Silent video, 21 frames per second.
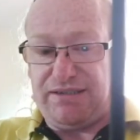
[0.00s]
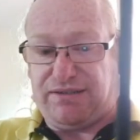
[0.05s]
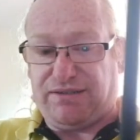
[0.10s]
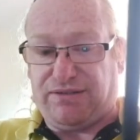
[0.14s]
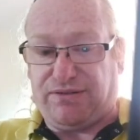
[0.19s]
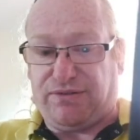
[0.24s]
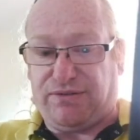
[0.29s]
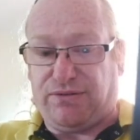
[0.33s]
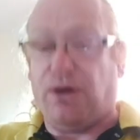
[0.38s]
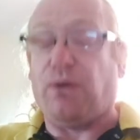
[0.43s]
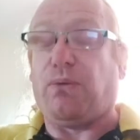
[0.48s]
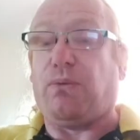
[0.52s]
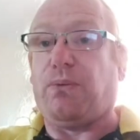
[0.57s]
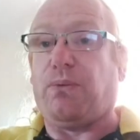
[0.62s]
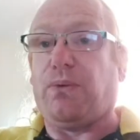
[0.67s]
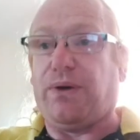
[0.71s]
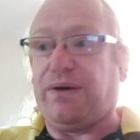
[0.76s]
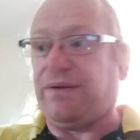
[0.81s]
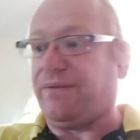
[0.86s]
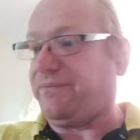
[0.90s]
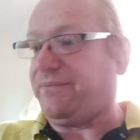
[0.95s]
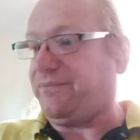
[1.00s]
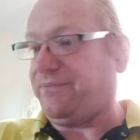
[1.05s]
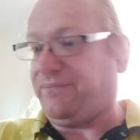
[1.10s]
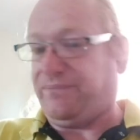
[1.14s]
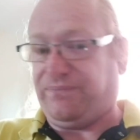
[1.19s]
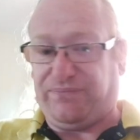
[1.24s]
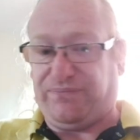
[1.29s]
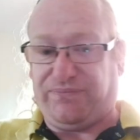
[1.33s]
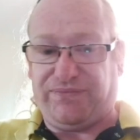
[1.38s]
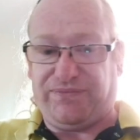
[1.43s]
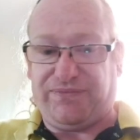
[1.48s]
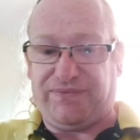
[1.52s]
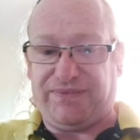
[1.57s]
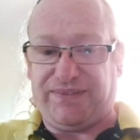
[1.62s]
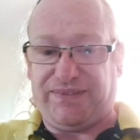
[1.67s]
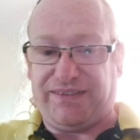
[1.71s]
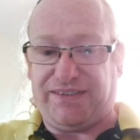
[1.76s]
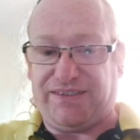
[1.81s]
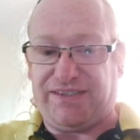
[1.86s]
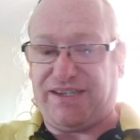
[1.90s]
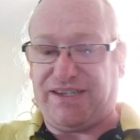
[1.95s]
Whoa!
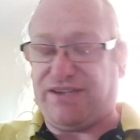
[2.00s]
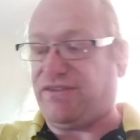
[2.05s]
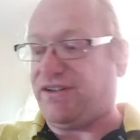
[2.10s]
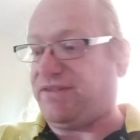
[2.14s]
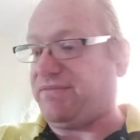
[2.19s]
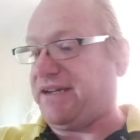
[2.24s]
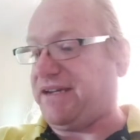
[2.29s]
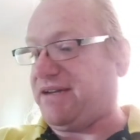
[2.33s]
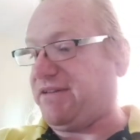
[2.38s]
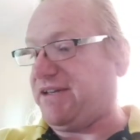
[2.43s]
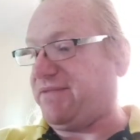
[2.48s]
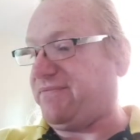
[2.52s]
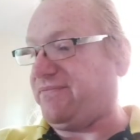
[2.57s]
Turn the volume down a bit.